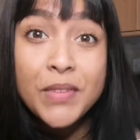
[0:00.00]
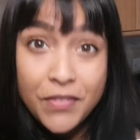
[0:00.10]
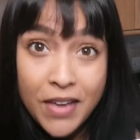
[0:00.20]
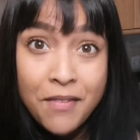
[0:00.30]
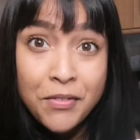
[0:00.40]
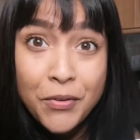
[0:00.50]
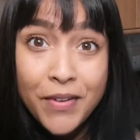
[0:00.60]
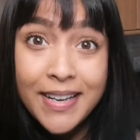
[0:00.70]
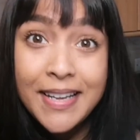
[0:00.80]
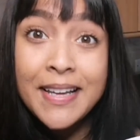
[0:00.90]
If you haven't
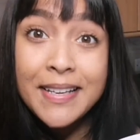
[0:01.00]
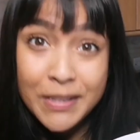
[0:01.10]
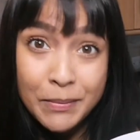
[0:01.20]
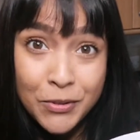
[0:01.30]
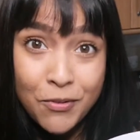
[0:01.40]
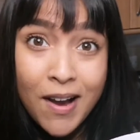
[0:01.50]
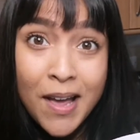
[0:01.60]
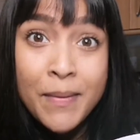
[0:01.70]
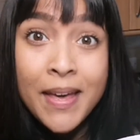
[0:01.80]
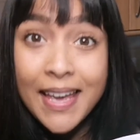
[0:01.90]
already,
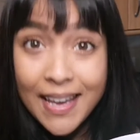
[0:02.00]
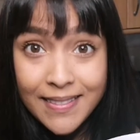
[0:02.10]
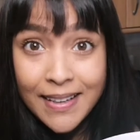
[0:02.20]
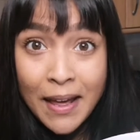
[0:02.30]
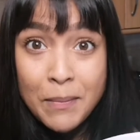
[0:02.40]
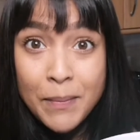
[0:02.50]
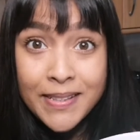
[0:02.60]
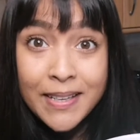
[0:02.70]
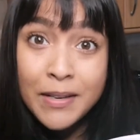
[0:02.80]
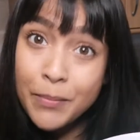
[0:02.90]
subscribe, hit the like
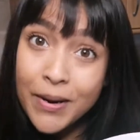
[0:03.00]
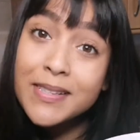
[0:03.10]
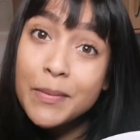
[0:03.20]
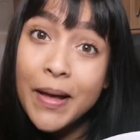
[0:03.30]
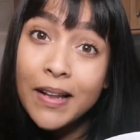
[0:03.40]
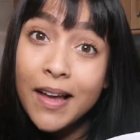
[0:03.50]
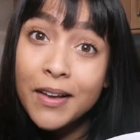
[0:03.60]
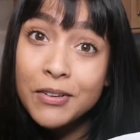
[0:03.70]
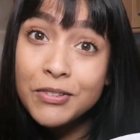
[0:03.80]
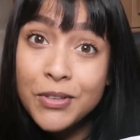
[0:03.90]
button, press the bell
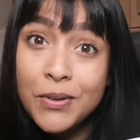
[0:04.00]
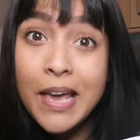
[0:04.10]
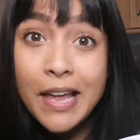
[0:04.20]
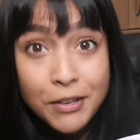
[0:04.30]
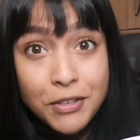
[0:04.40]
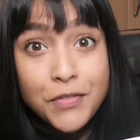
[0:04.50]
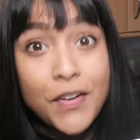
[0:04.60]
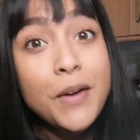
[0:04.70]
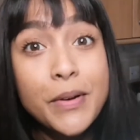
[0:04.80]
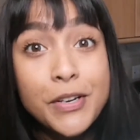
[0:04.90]
icon so you get
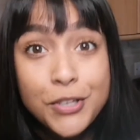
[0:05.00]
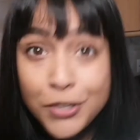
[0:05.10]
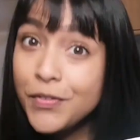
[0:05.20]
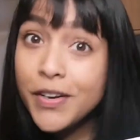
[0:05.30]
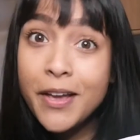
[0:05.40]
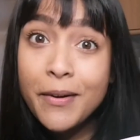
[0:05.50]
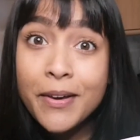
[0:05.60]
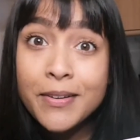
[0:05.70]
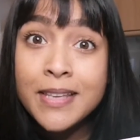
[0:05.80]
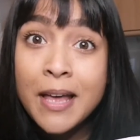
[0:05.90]
notified when a new video
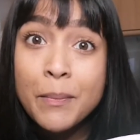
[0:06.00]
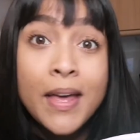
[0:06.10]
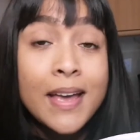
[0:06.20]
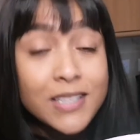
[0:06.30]
goes up.